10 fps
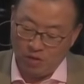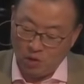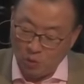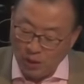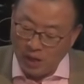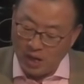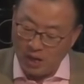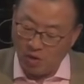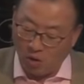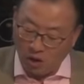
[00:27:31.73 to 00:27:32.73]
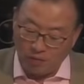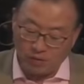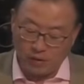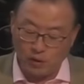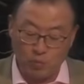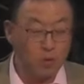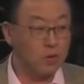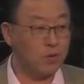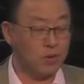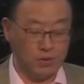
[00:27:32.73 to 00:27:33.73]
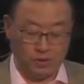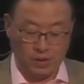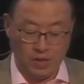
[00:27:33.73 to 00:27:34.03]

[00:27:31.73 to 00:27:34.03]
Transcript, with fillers: You and I, all of us are his murderers.